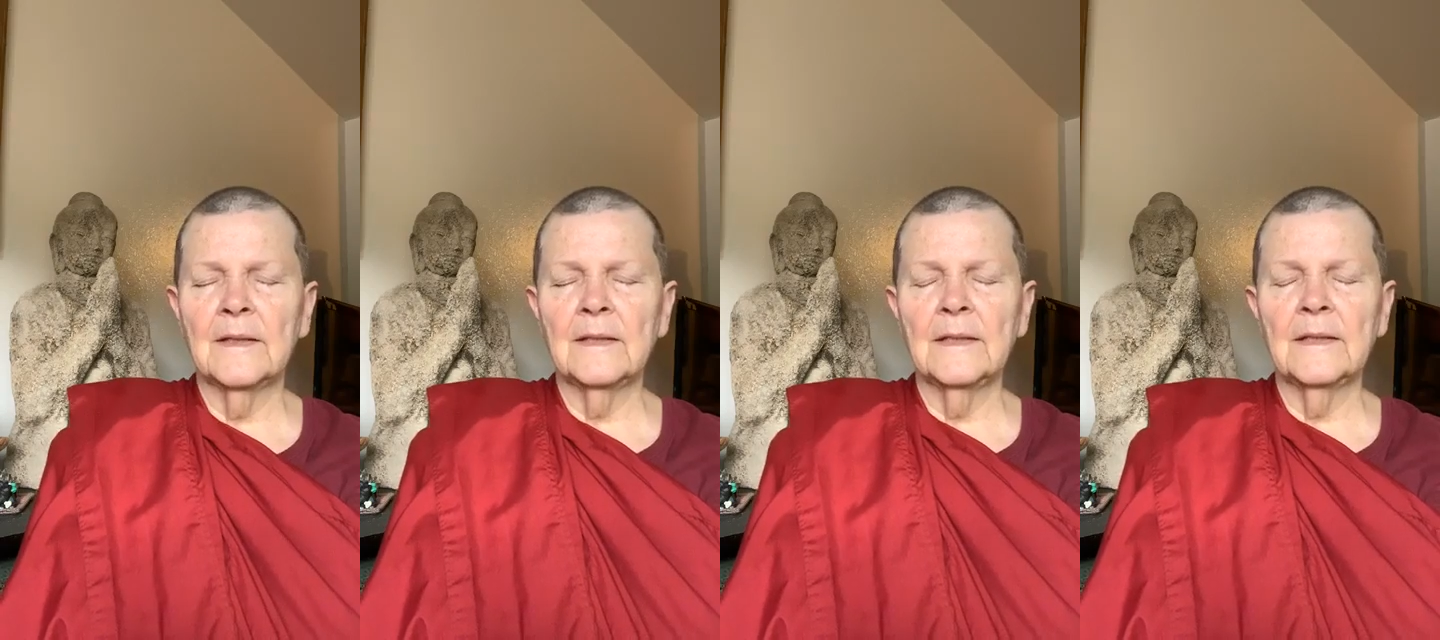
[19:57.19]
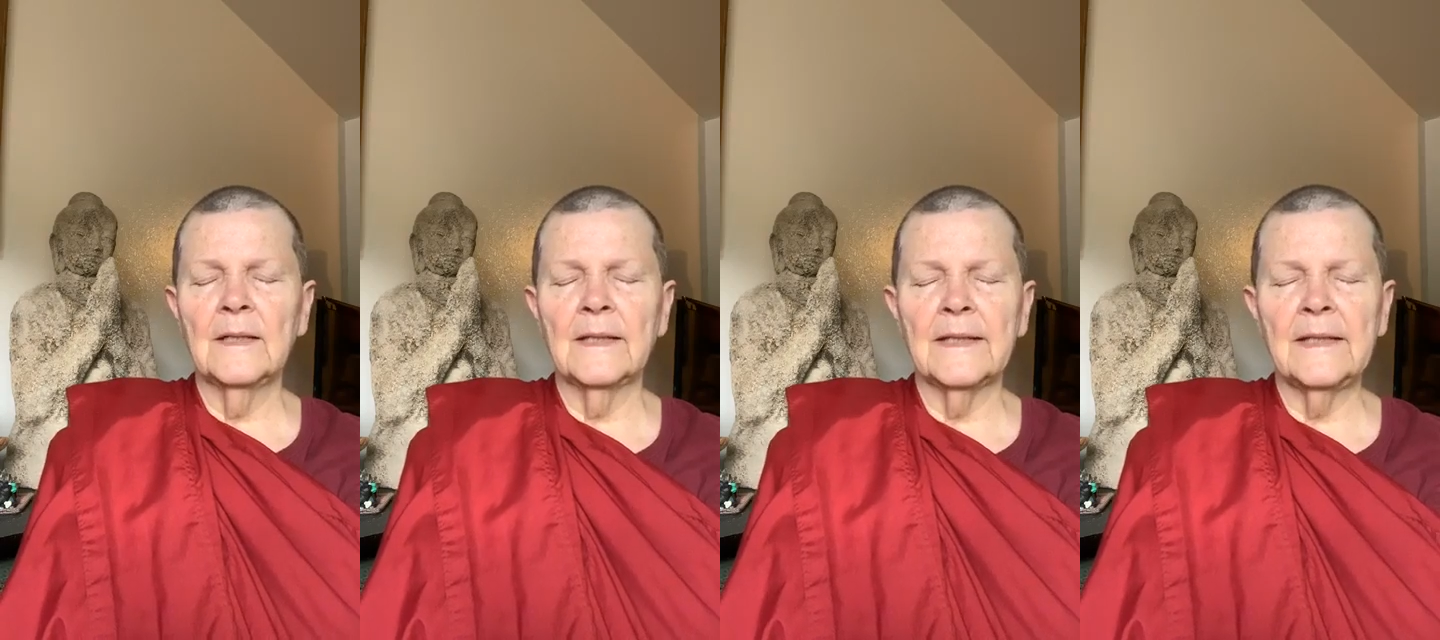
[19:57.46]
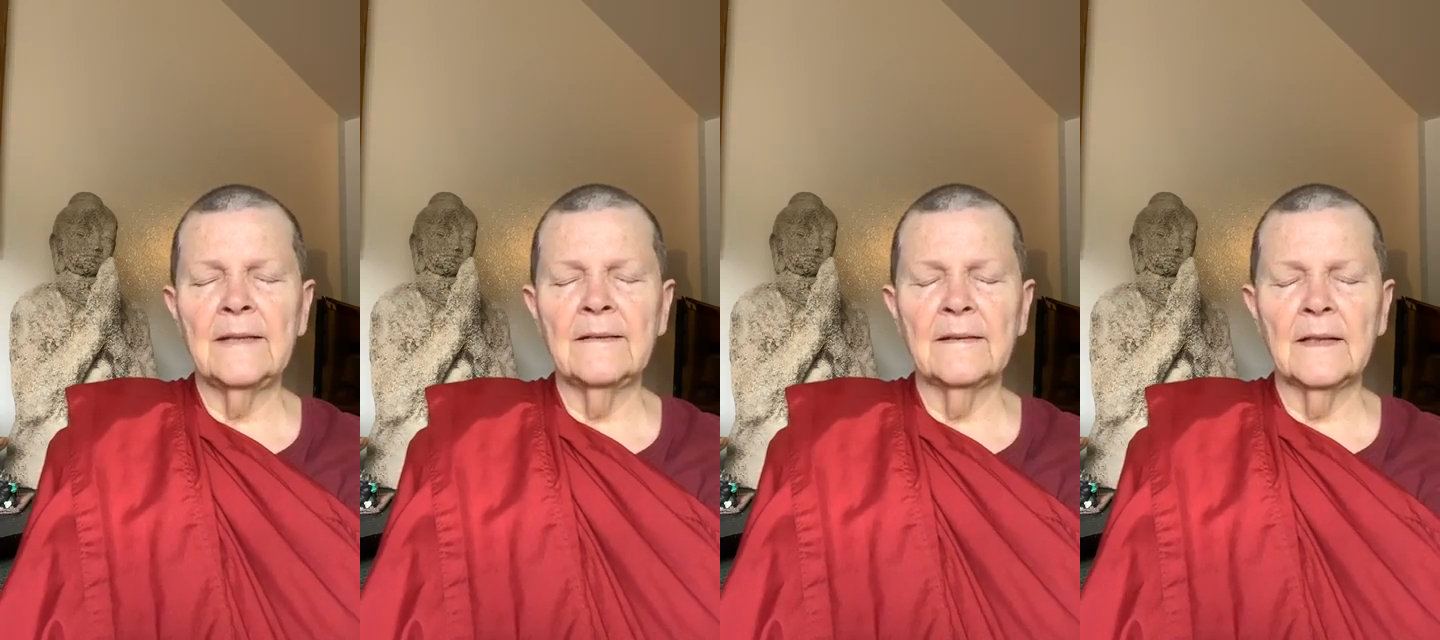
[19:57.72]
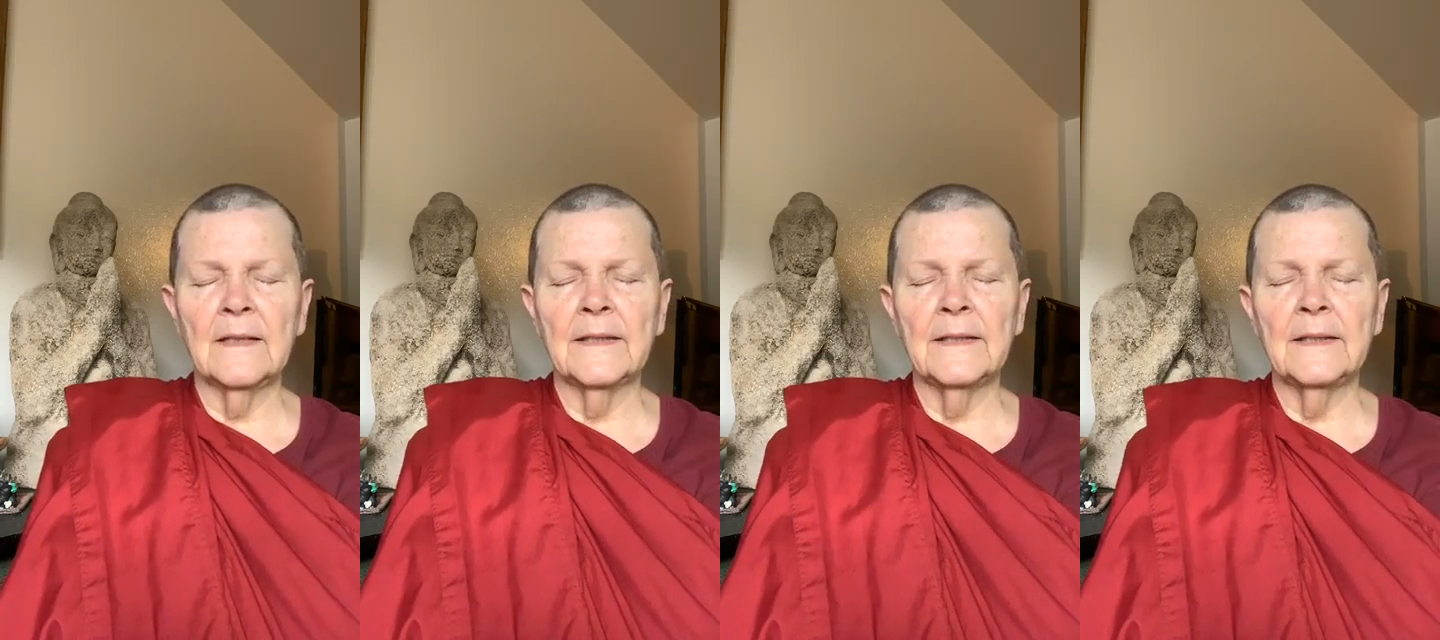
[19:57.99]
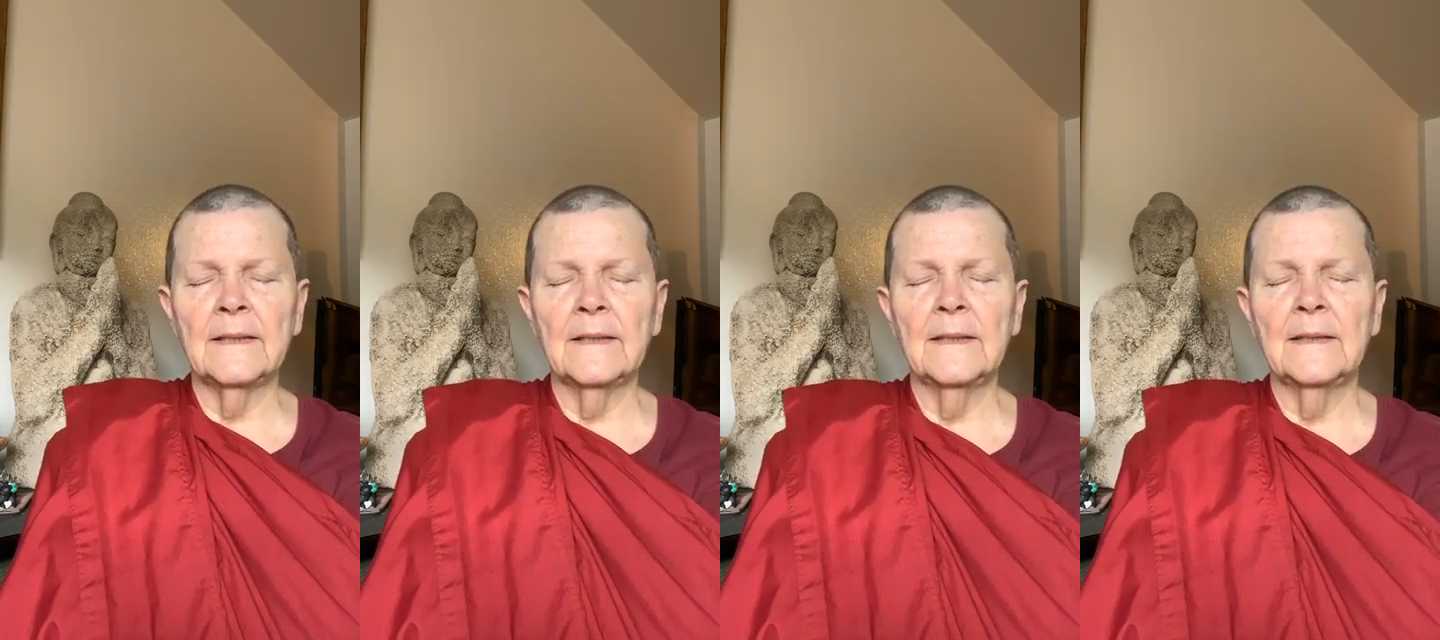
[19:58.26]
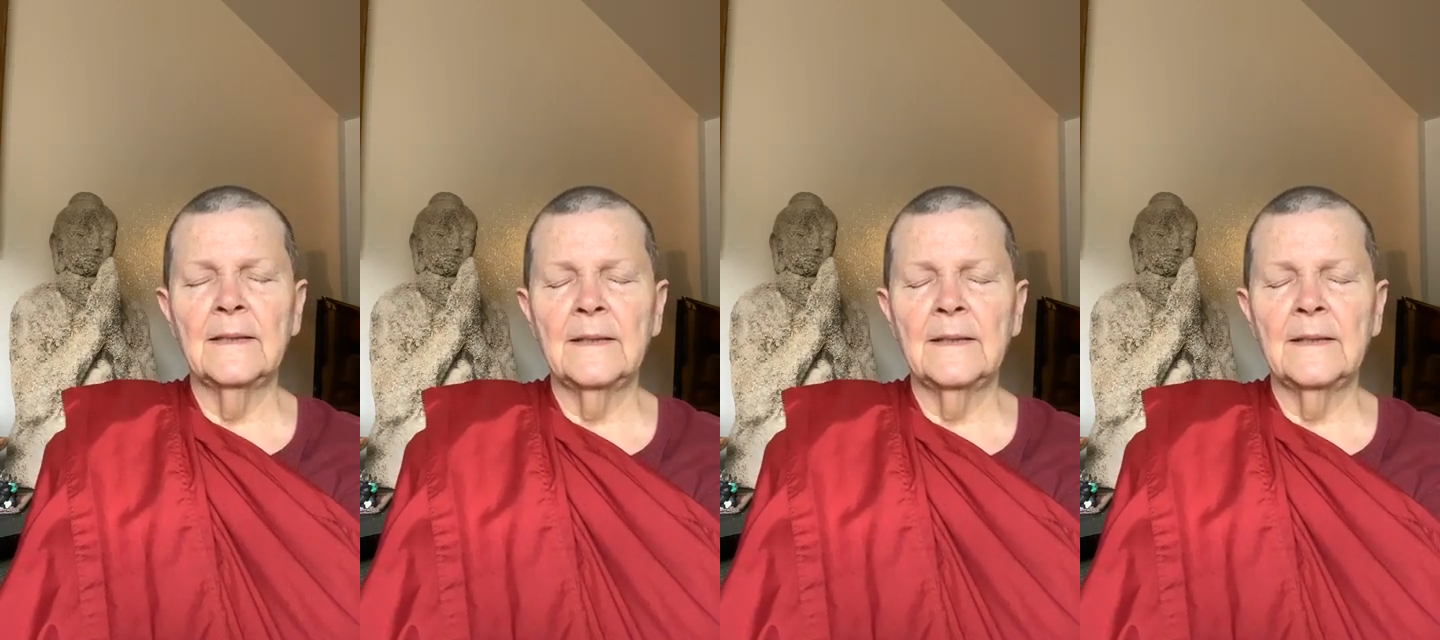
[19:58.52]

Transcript: a little easily,